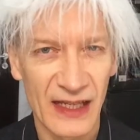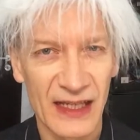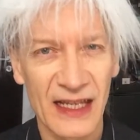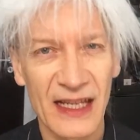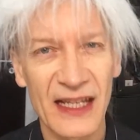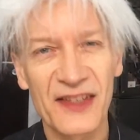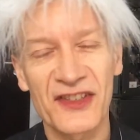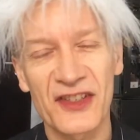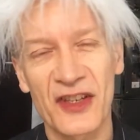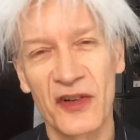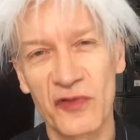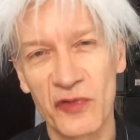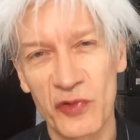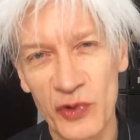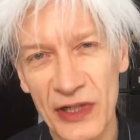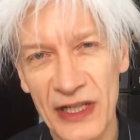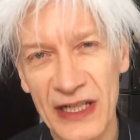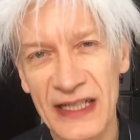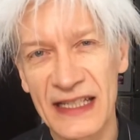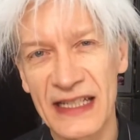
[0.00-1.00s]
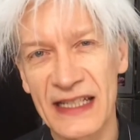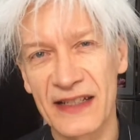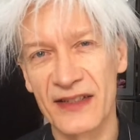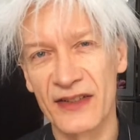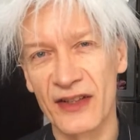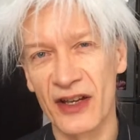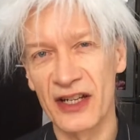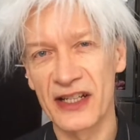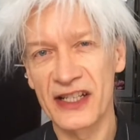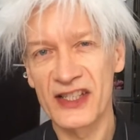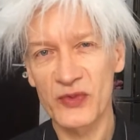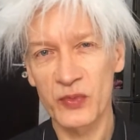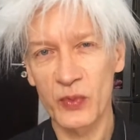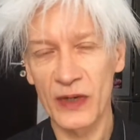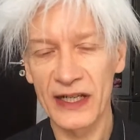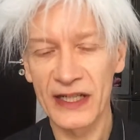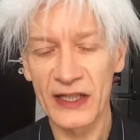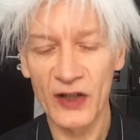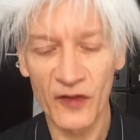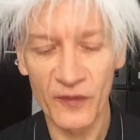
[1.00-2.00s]
It's a really nice
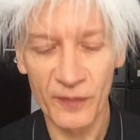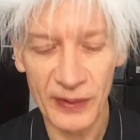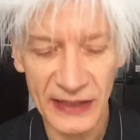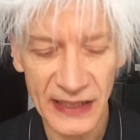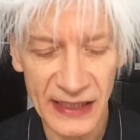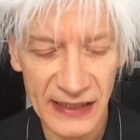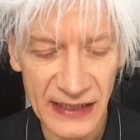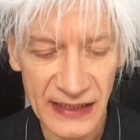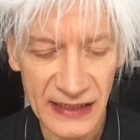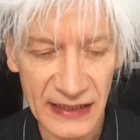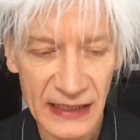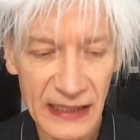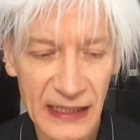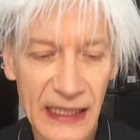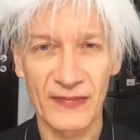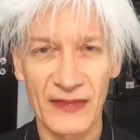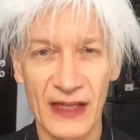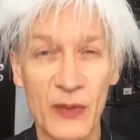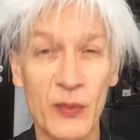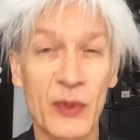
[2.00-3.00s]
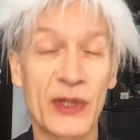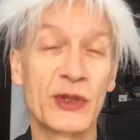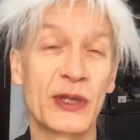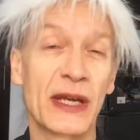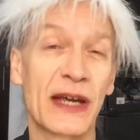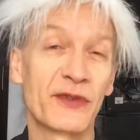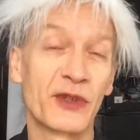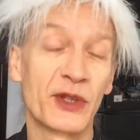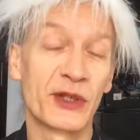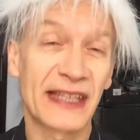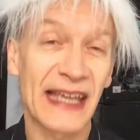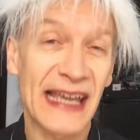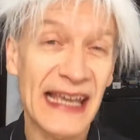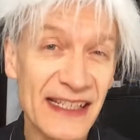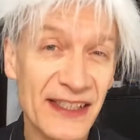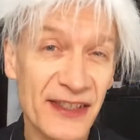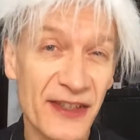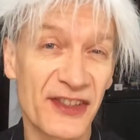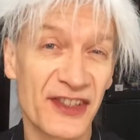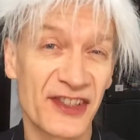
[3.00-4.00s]
way of beginning. And when you have
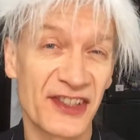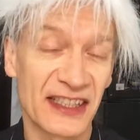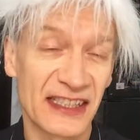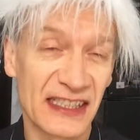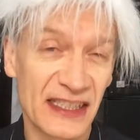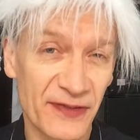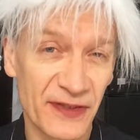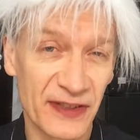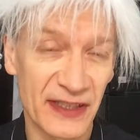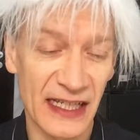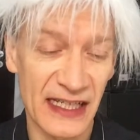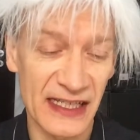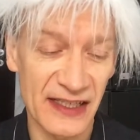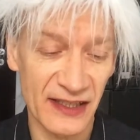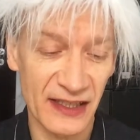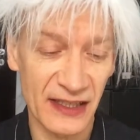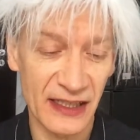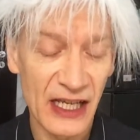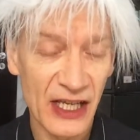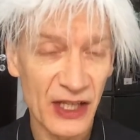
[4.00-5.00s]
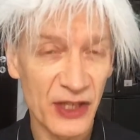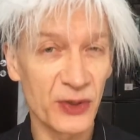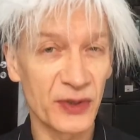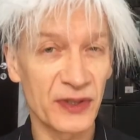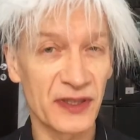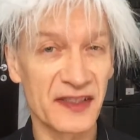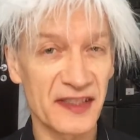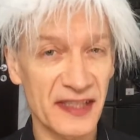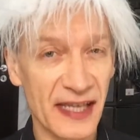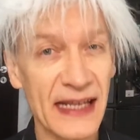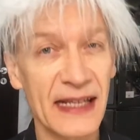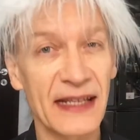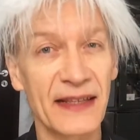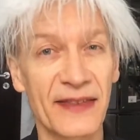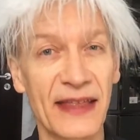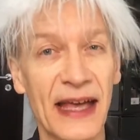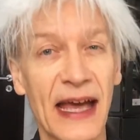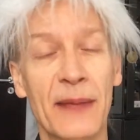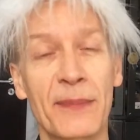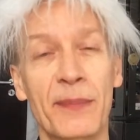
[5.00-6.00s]
located the significator, you can take
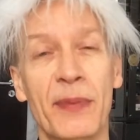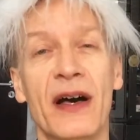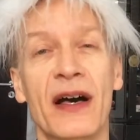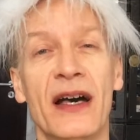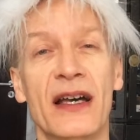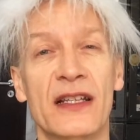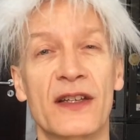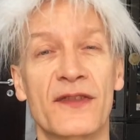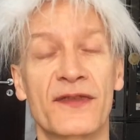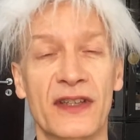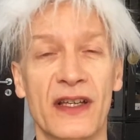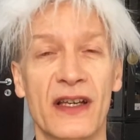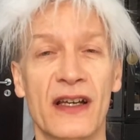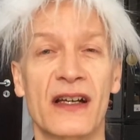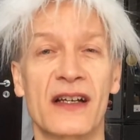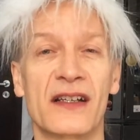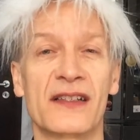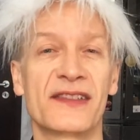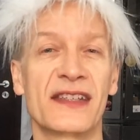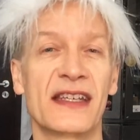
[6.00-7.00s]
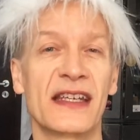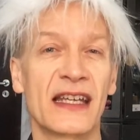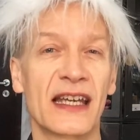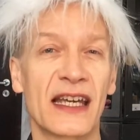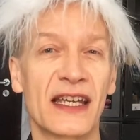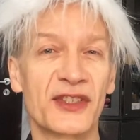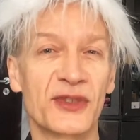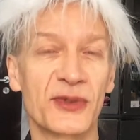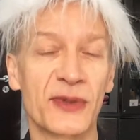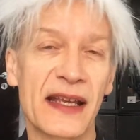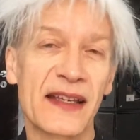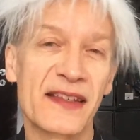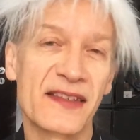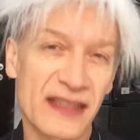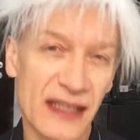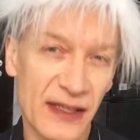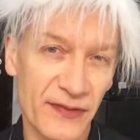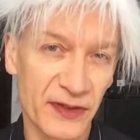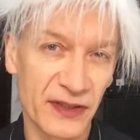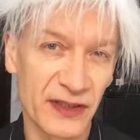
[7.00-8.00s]
that pile of cards and do a
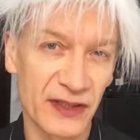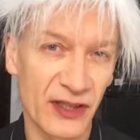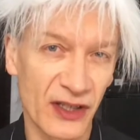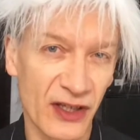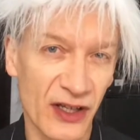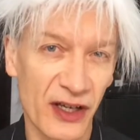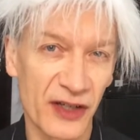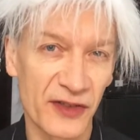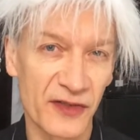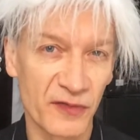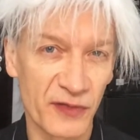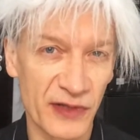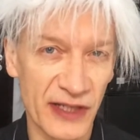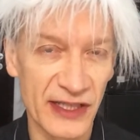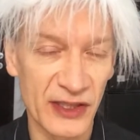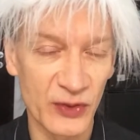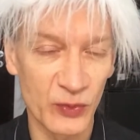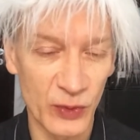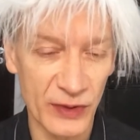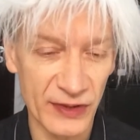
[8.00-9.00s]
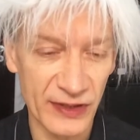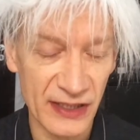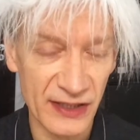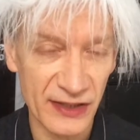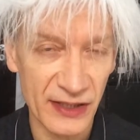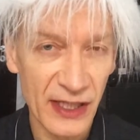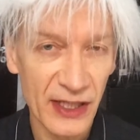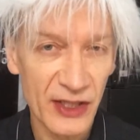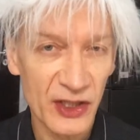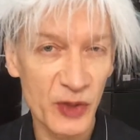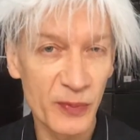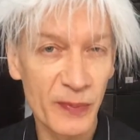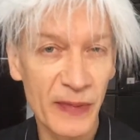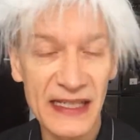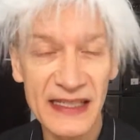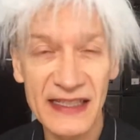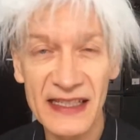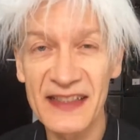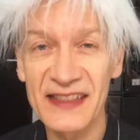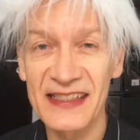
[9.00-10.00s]
7-card reading with it. You may
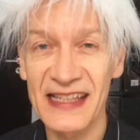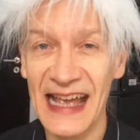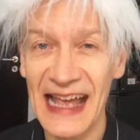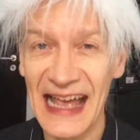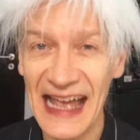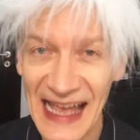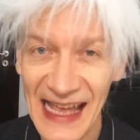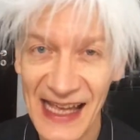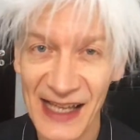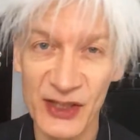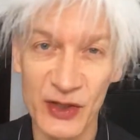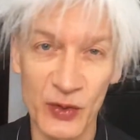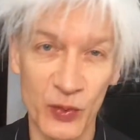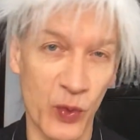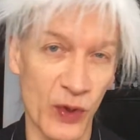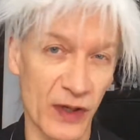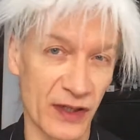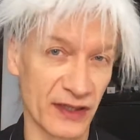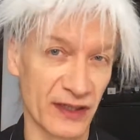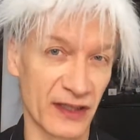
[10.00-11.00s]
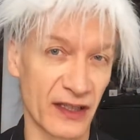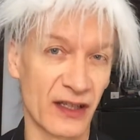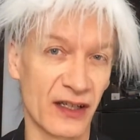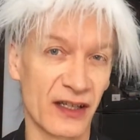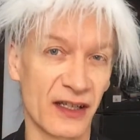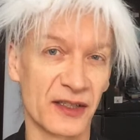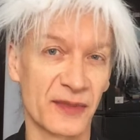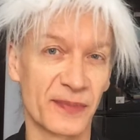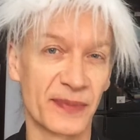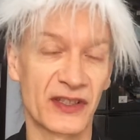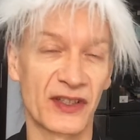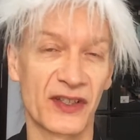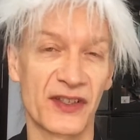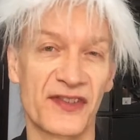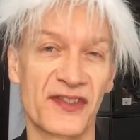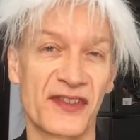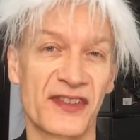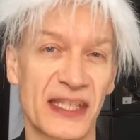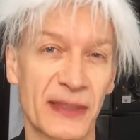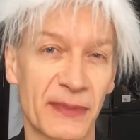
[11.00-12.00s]
need to add one card because
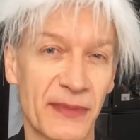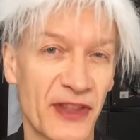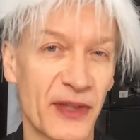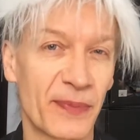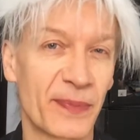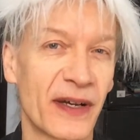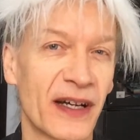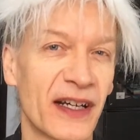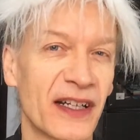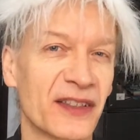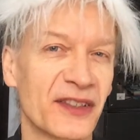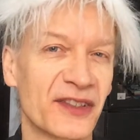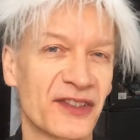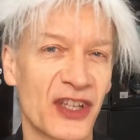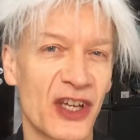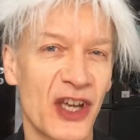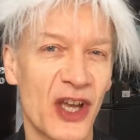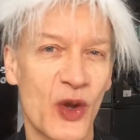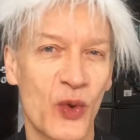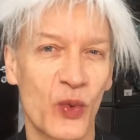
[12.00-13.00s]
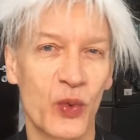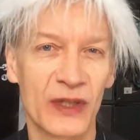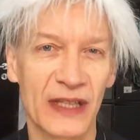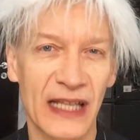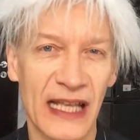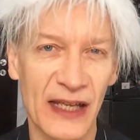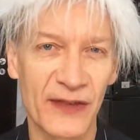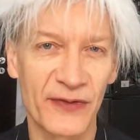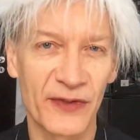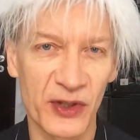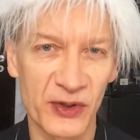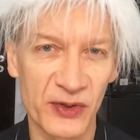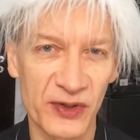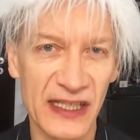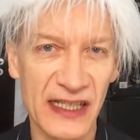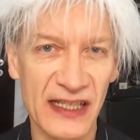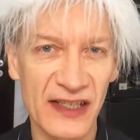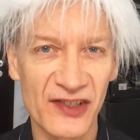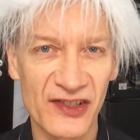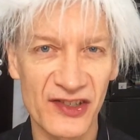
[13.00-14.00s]
some of the piles will have
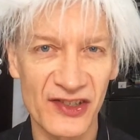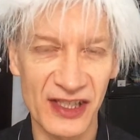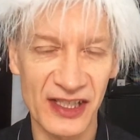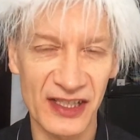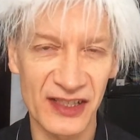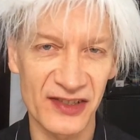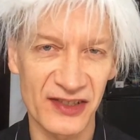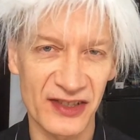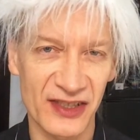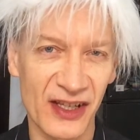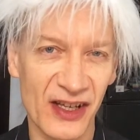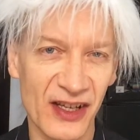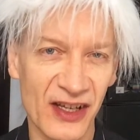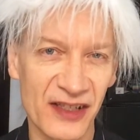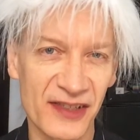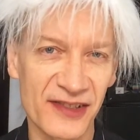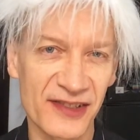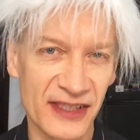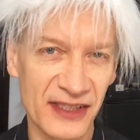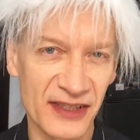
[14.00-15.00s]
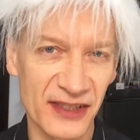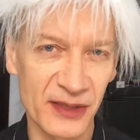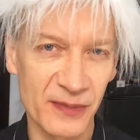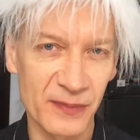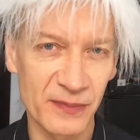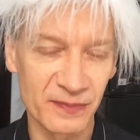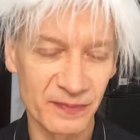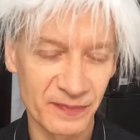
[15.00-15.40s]
only 6 cards in them.